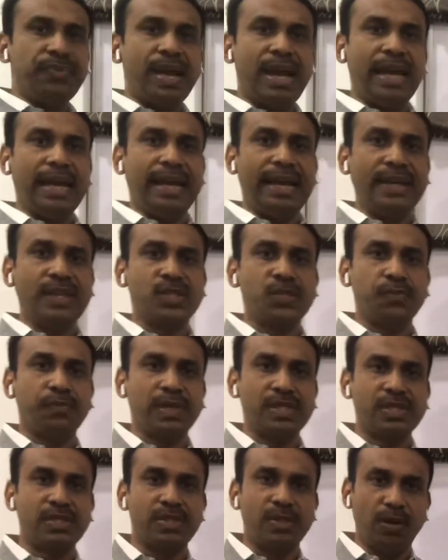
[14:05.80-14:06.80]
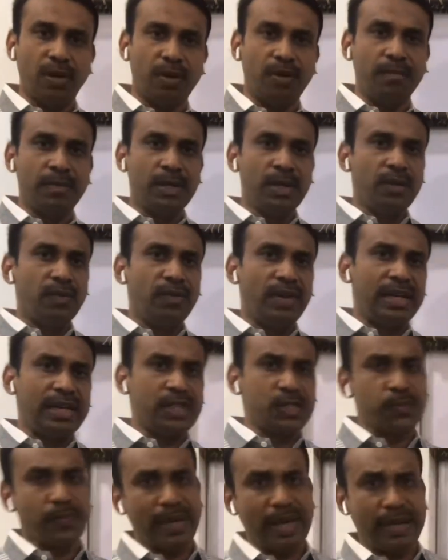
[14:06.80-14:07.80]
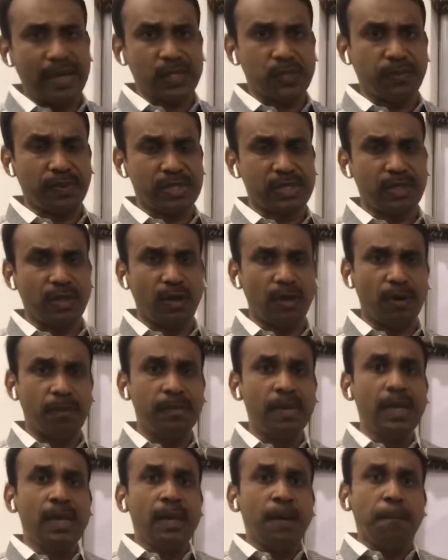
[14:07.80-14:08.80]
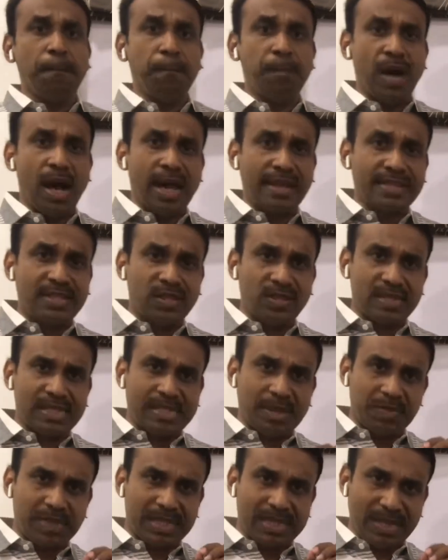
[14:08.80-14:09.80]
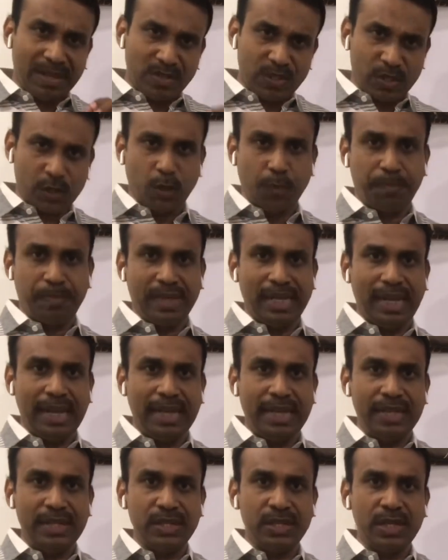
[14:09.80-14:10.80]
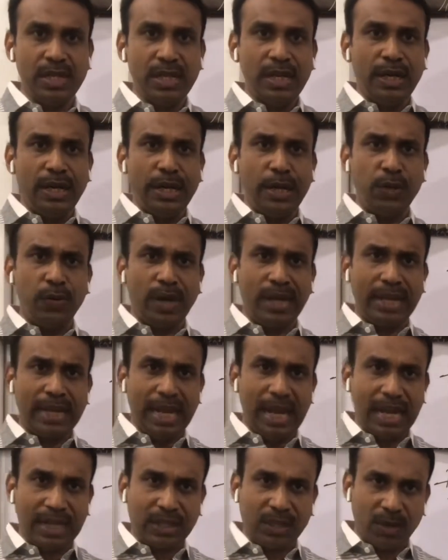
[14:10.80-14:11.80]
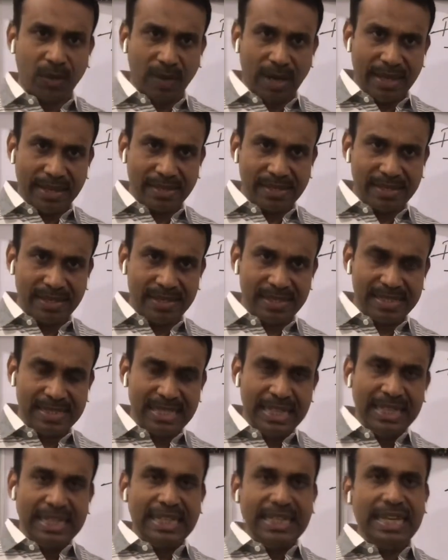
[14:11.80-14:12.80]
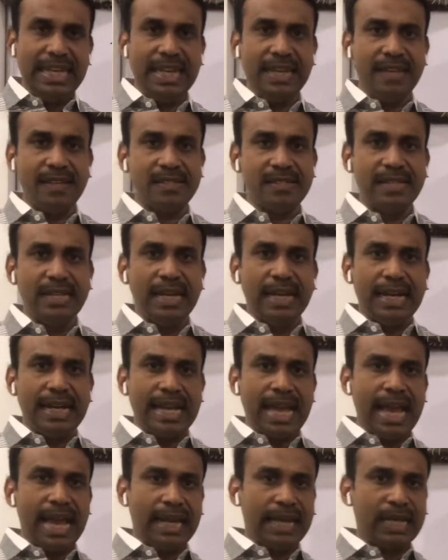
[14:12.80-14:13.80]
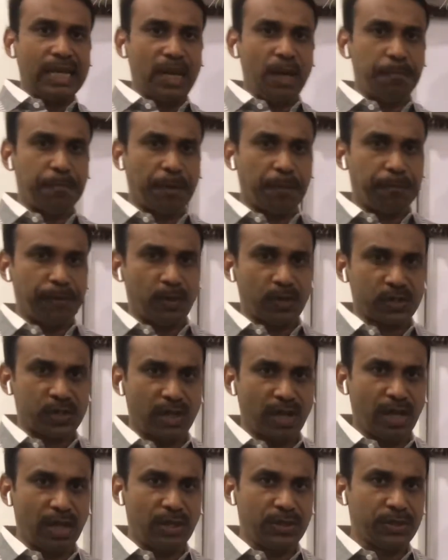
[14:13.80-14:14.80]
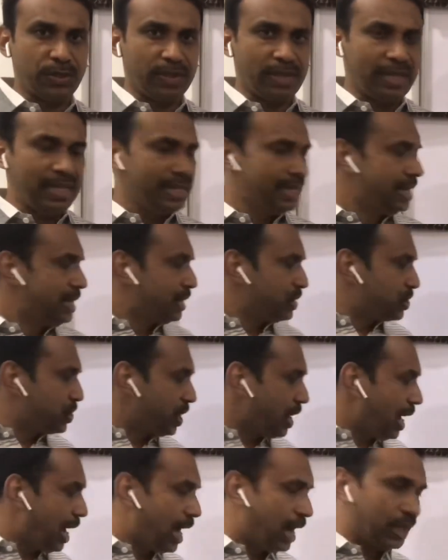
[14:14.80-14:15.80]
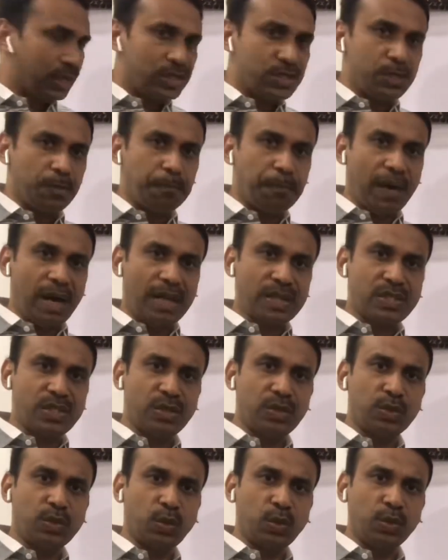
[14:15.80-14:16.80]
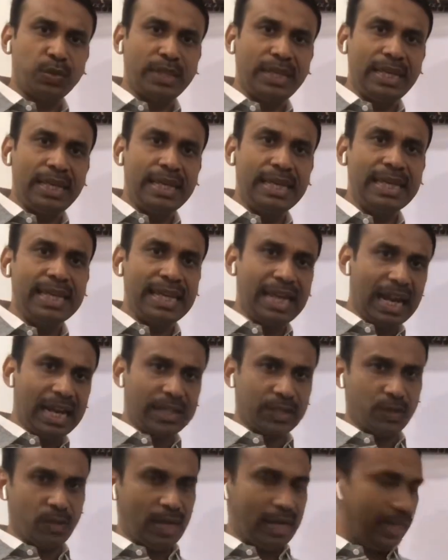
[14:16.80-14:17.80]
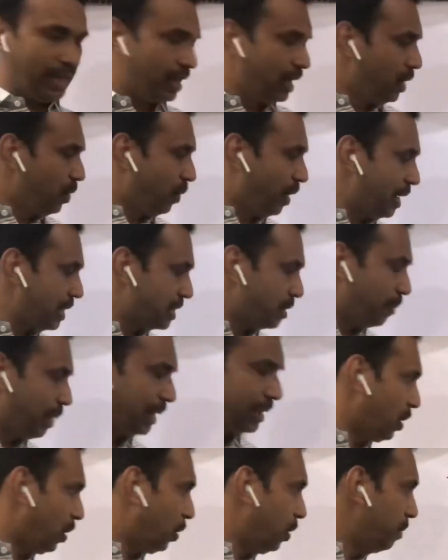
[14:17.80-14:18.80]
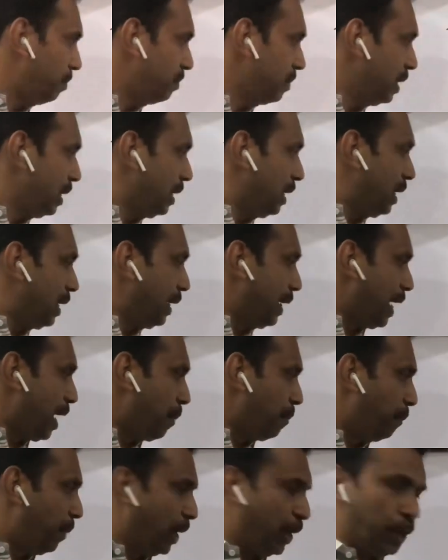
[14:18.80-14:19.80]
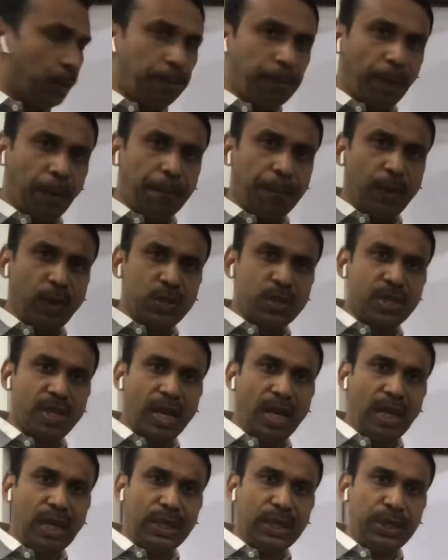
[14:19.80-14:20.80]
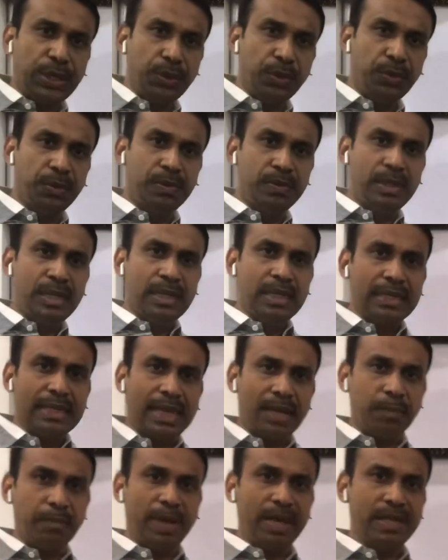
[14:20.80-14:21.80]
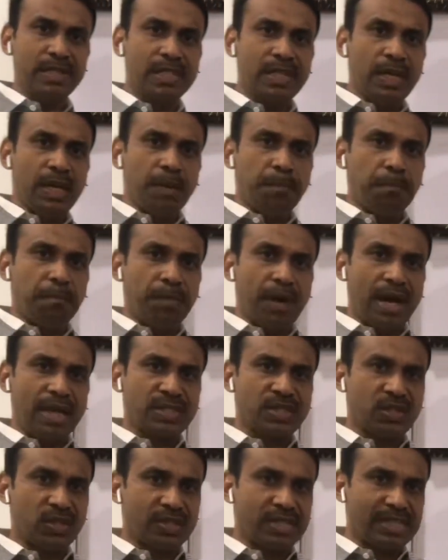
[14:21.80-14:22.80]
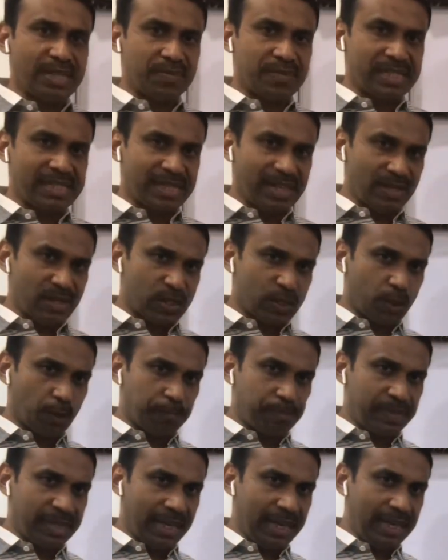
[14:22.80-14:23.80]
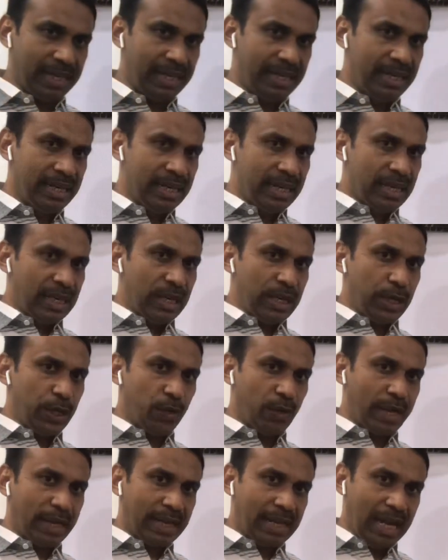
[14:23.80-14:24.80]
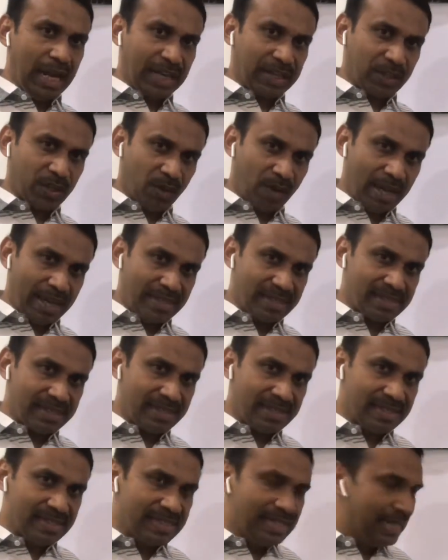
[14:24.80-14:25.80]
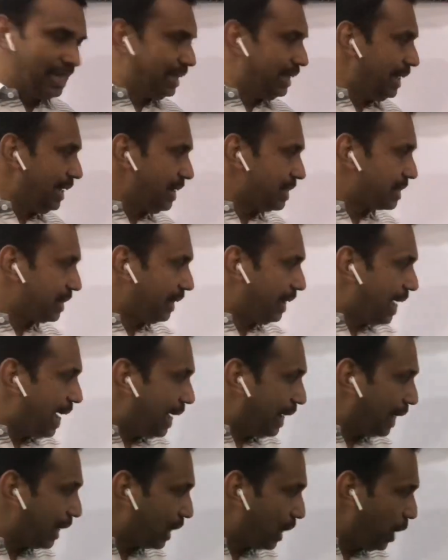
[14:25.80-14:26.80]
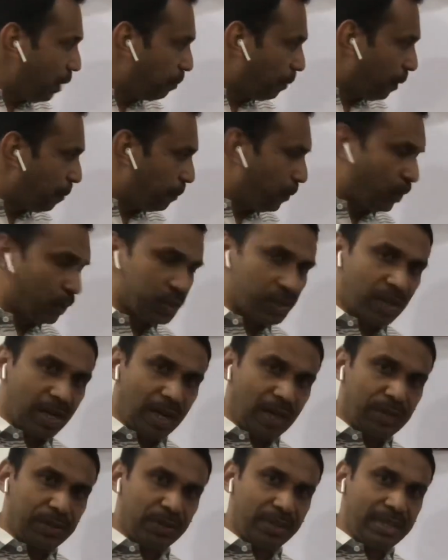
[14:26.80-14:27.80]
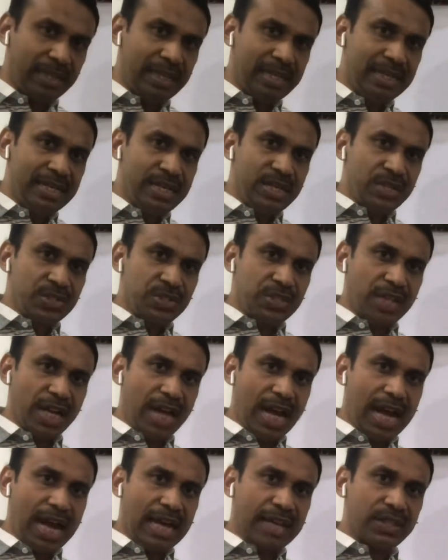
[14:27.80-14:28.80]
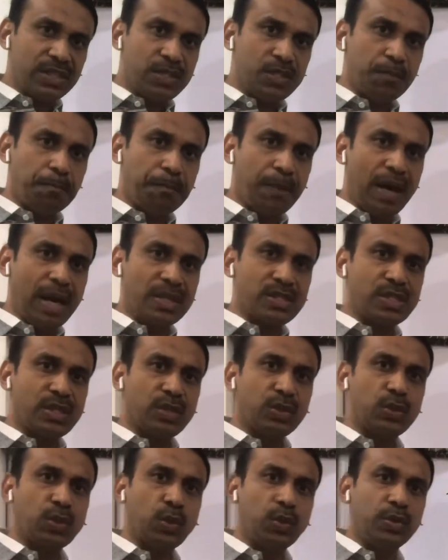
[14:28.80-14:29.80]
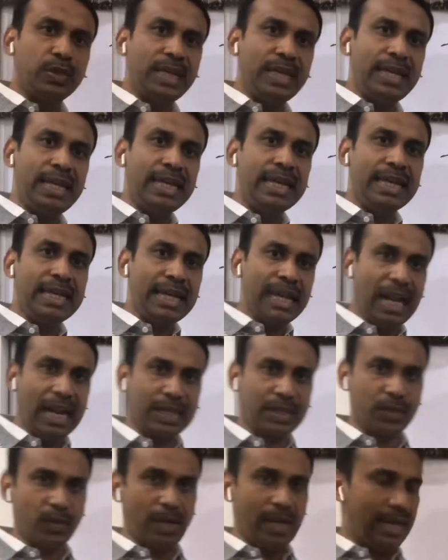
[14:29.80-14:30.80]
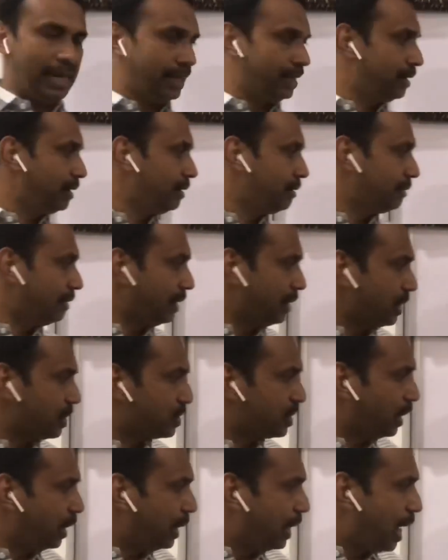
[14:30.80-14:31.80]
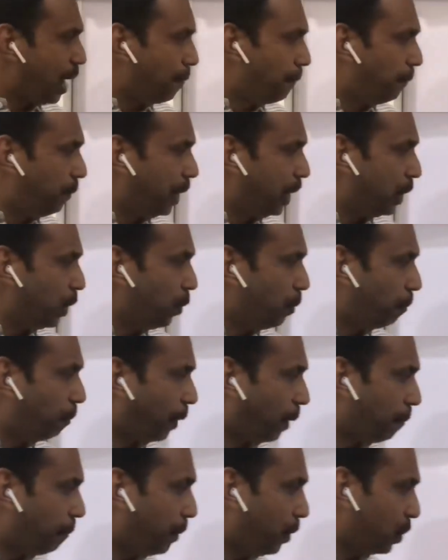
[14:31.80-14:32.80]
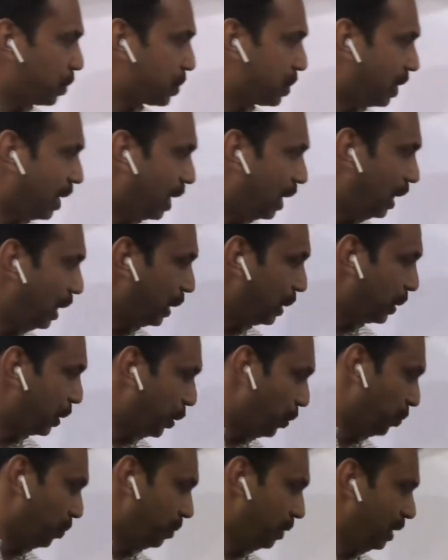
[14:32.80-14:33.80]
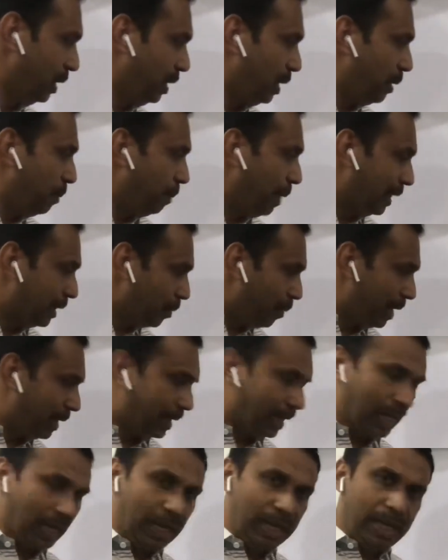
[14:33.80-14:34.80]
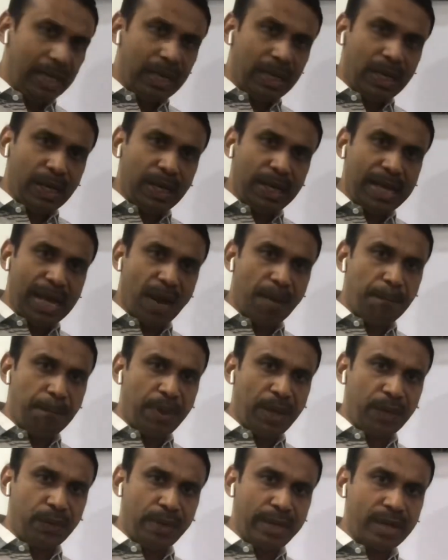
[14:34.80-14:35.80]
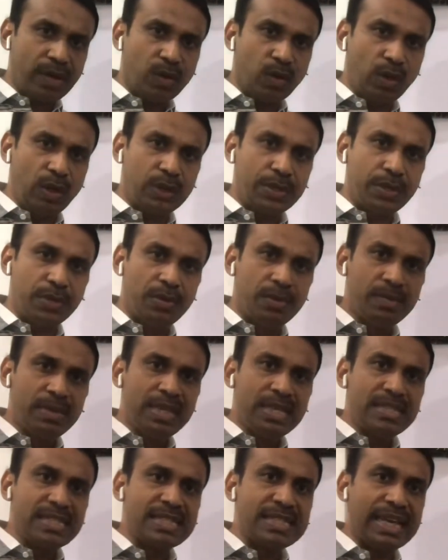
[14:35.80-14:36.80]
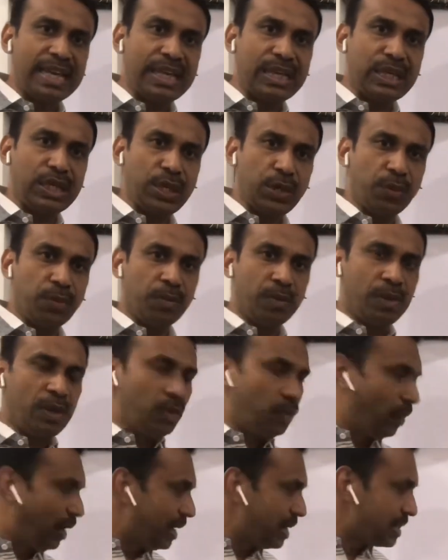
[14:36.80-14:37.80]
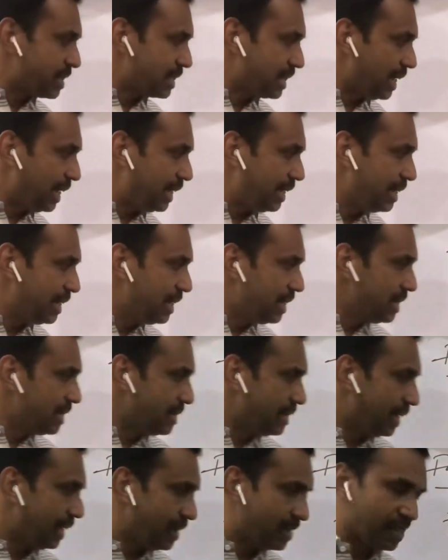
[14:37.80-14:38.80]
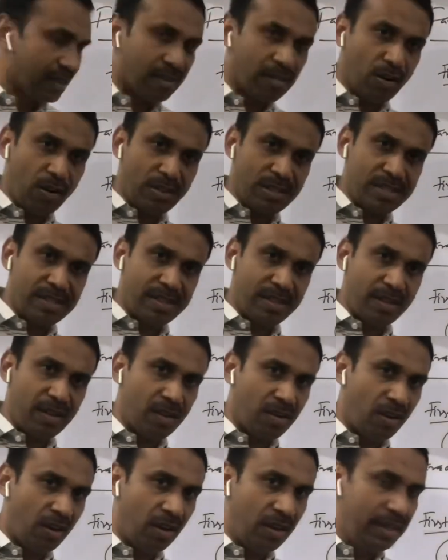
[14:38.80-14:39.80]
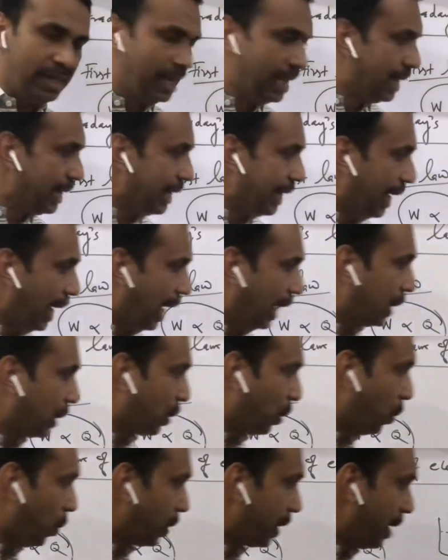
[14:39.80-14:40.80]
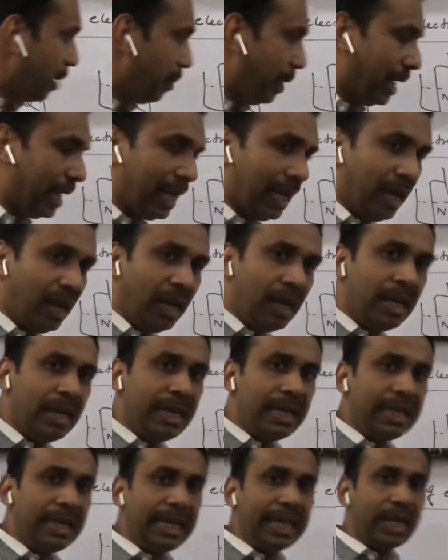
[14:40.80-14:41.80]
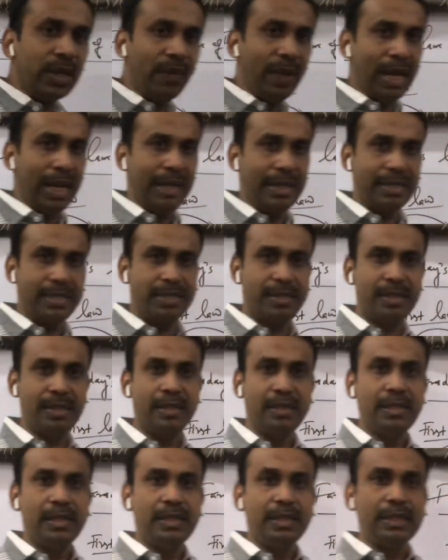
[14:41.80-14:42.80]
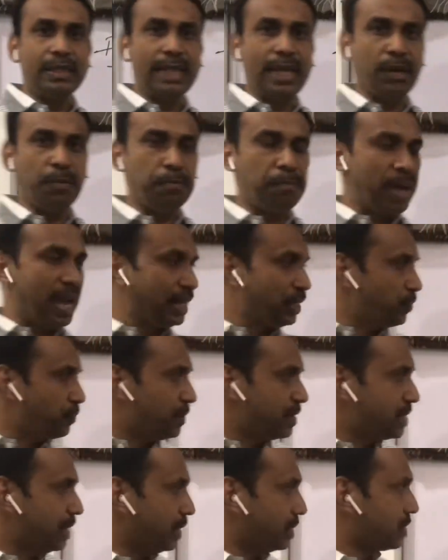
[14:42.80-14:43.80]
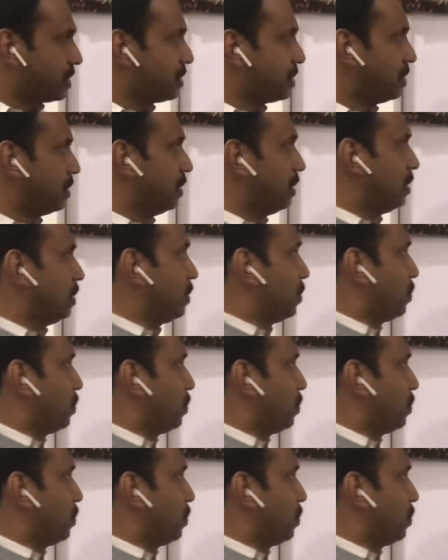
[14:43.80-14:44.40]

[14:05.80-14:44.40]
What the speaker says: Faraday's first law. What is Faraday's first law? Mass of substance obtained during electrolysis is directly proportional to the charge passed through the electrolyte. What is the law? W proportional Q. That means mass of substance obtained during electrolysis is directly proportional to the charge passed through the electrolyte. That is W proportional Q. Mathematically, W equal to ZQ. What is Z? Z is a constant called electrochemical equivalent. Then back to physics.